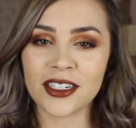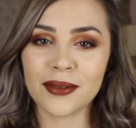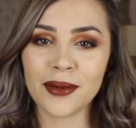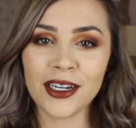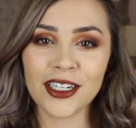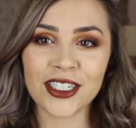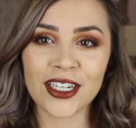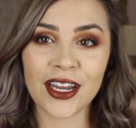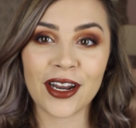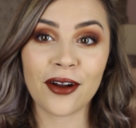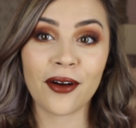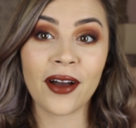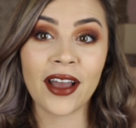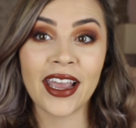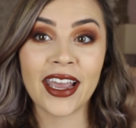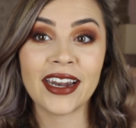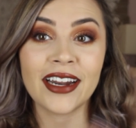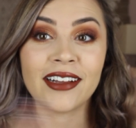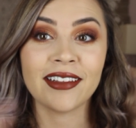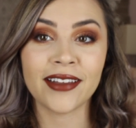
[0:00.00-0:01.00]
to my channel
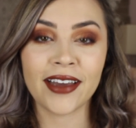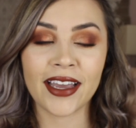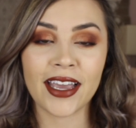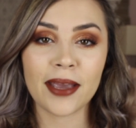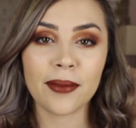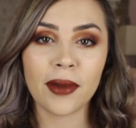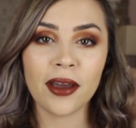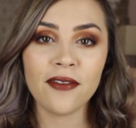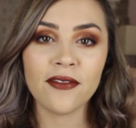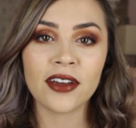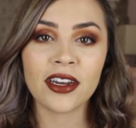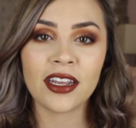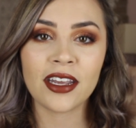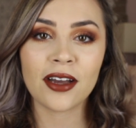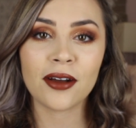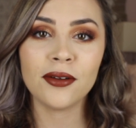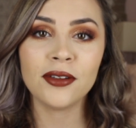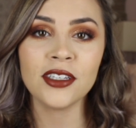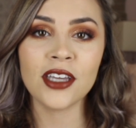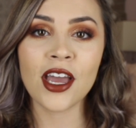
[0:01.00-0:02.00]
and liking my
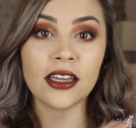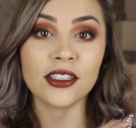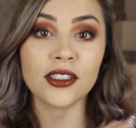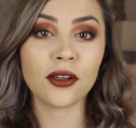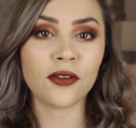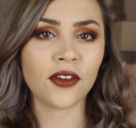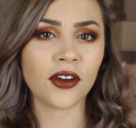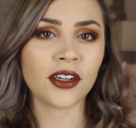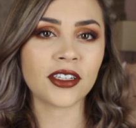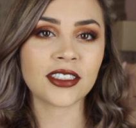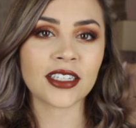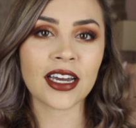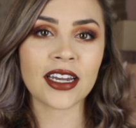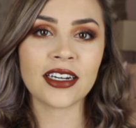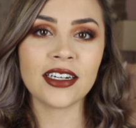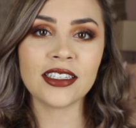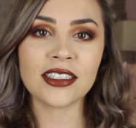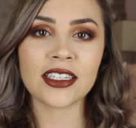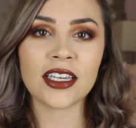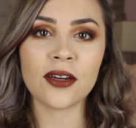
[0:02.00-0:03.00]
videos. So if you're
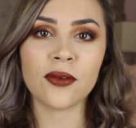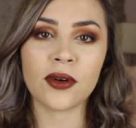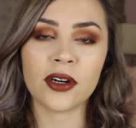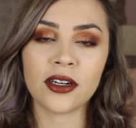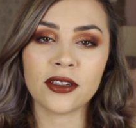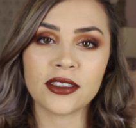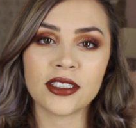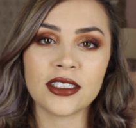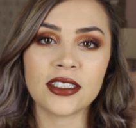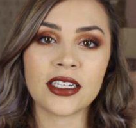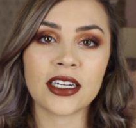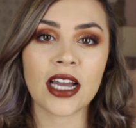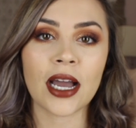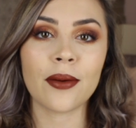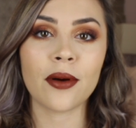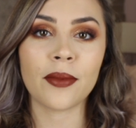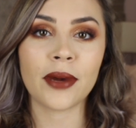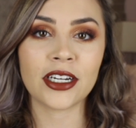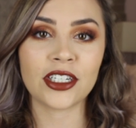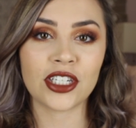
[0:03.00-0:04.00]
excited to see what else is to
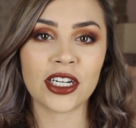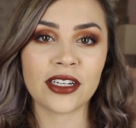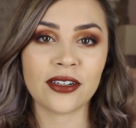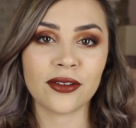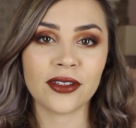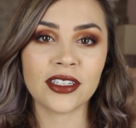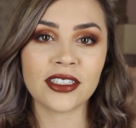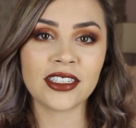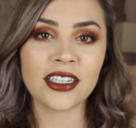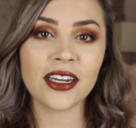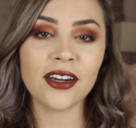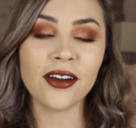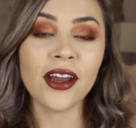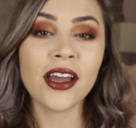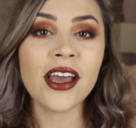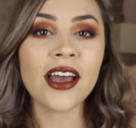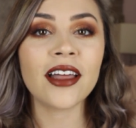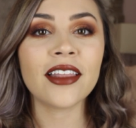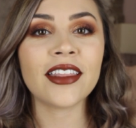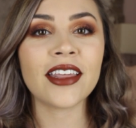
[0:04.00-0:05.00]
come on my channel this year,
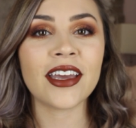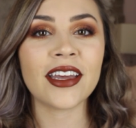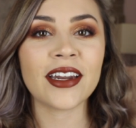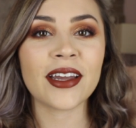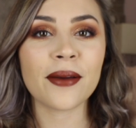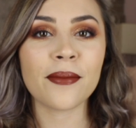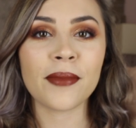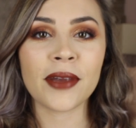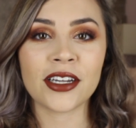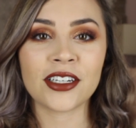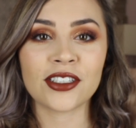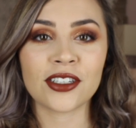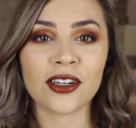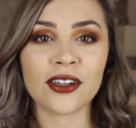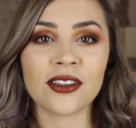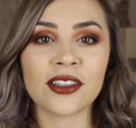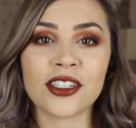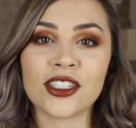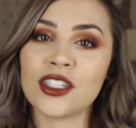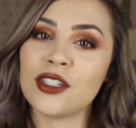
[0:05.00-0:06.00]
then make
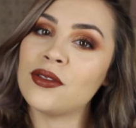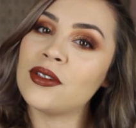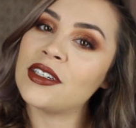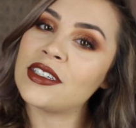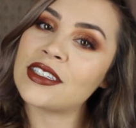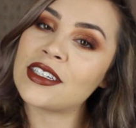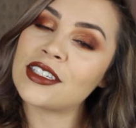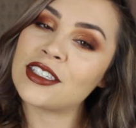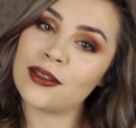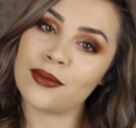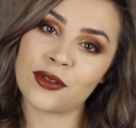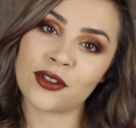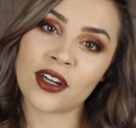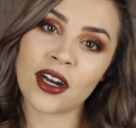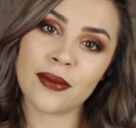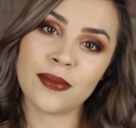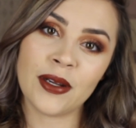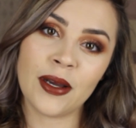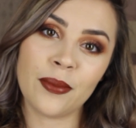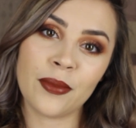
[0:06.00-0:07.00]
sure that you just
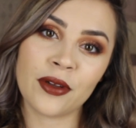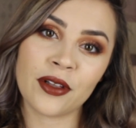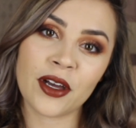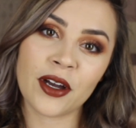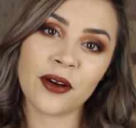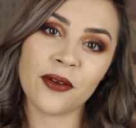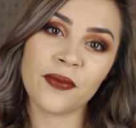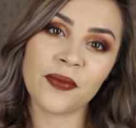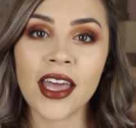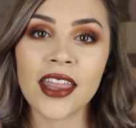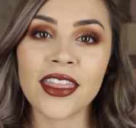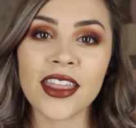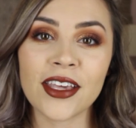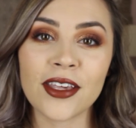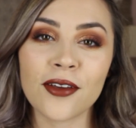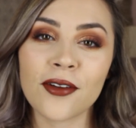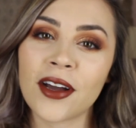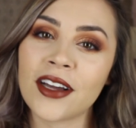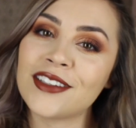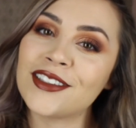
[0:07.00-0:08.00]
subscribe down below. Thank
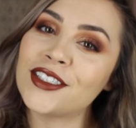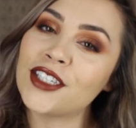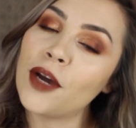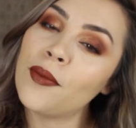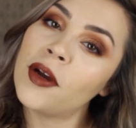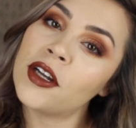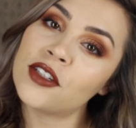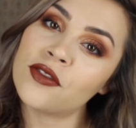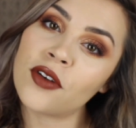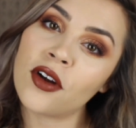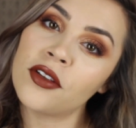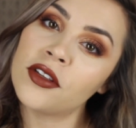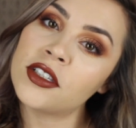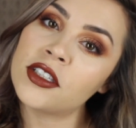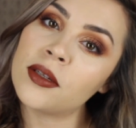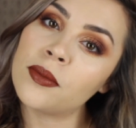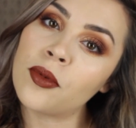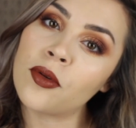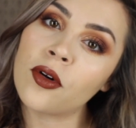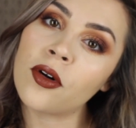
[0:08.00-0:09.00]
you guys so much for all the
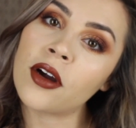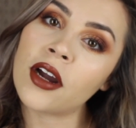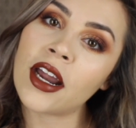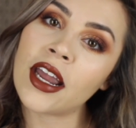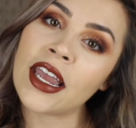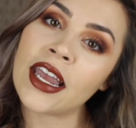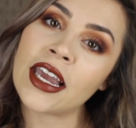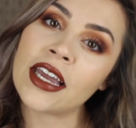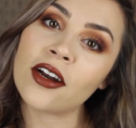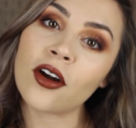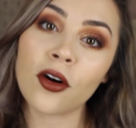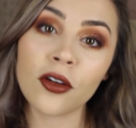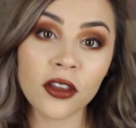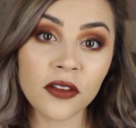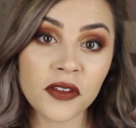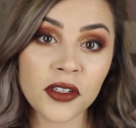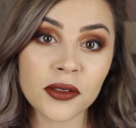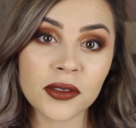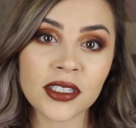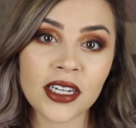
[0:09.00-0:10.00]
support and all the
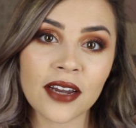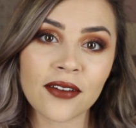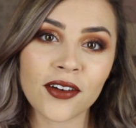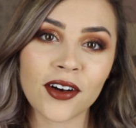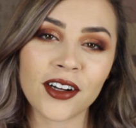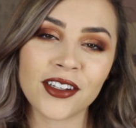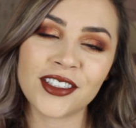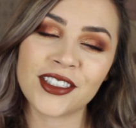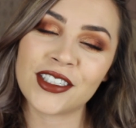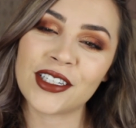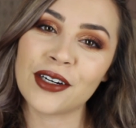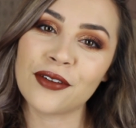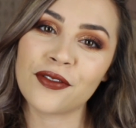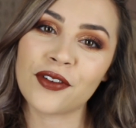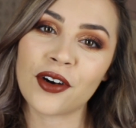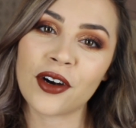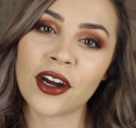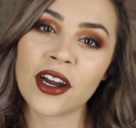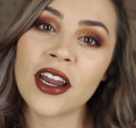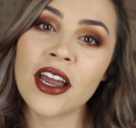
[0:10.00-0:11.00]
views that I've gotten so
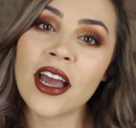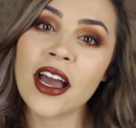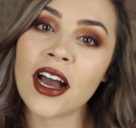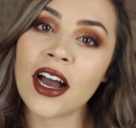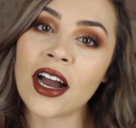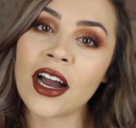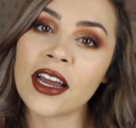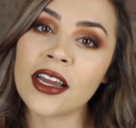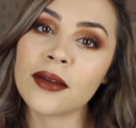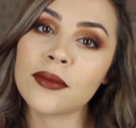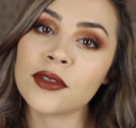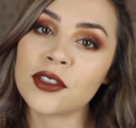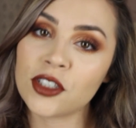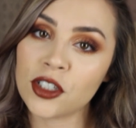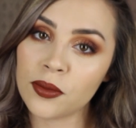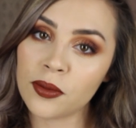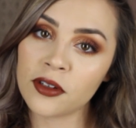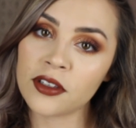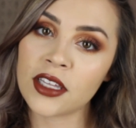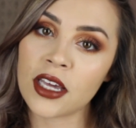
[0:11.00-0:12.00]
far. I am
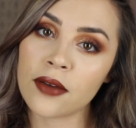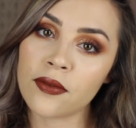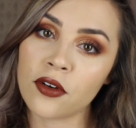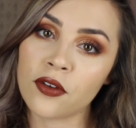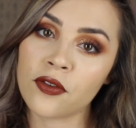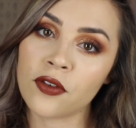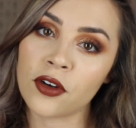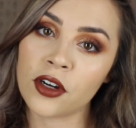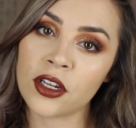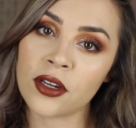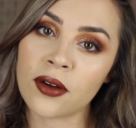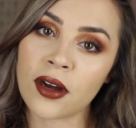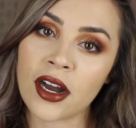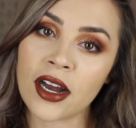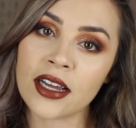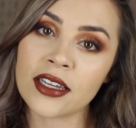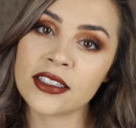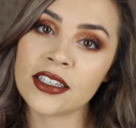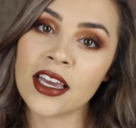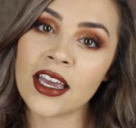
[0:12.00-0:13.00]
super thankful for you
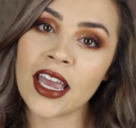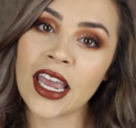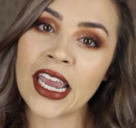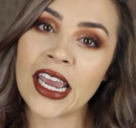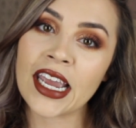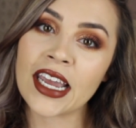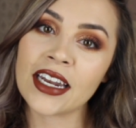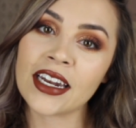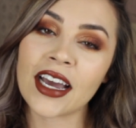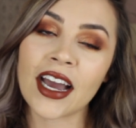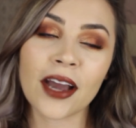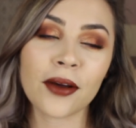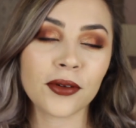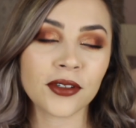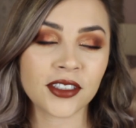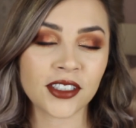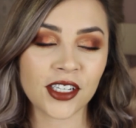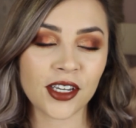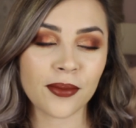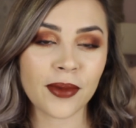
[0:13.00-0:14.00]
guys, and I will
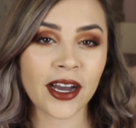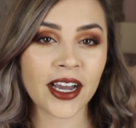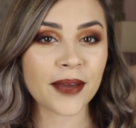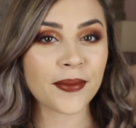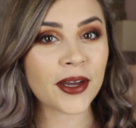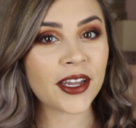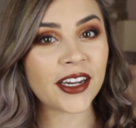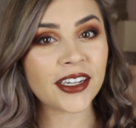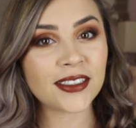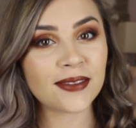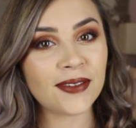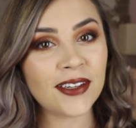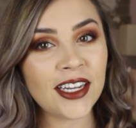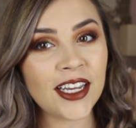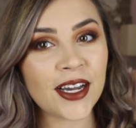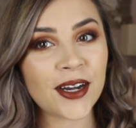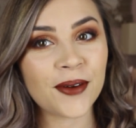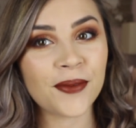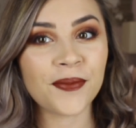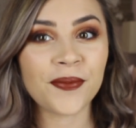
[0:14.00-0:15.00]
see you back in my next
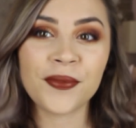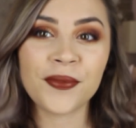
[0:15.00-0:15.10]
video.